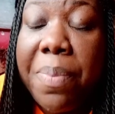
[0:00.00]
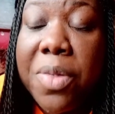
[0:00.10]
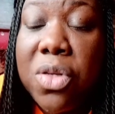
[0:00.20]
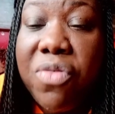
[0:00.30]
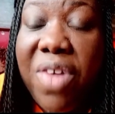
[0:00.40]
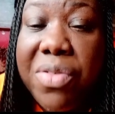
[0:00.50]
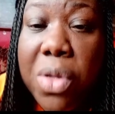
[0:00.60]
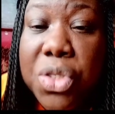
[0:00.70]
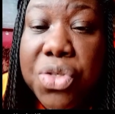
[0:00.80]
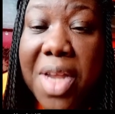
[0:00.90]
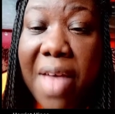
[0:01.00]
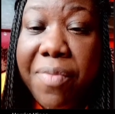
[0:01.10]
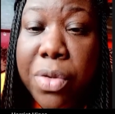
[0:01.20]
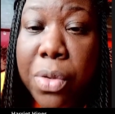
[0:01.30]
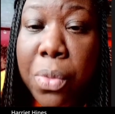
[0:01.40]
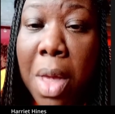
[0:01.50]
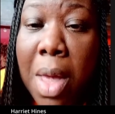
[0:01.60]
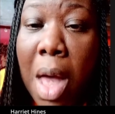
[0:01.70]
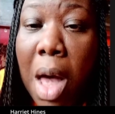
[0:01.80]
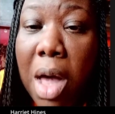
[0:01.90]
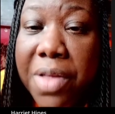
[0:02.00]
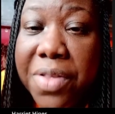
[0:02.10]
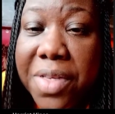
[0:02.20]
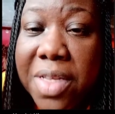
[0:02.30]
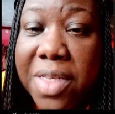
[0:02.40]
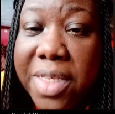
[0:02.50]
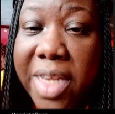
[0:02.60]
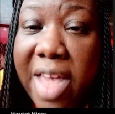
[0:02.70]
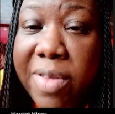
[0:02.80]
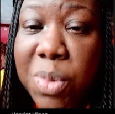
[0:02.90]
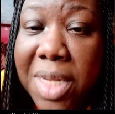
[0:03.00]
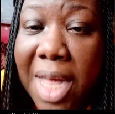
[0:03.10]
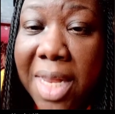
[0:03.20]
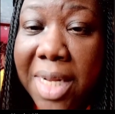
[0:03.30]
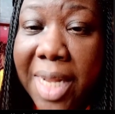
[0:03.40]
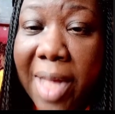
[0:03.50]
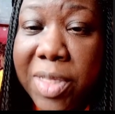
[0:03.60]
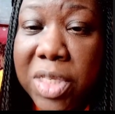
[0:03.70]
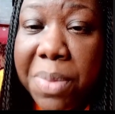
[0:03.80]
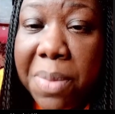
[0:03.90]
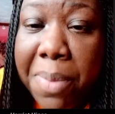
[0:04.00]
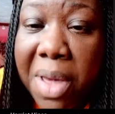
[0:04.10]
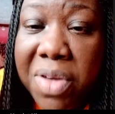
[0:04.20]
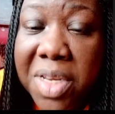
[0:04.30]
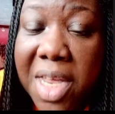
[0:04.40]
around Nostrand Avenue. The slaves were not allowed to be buried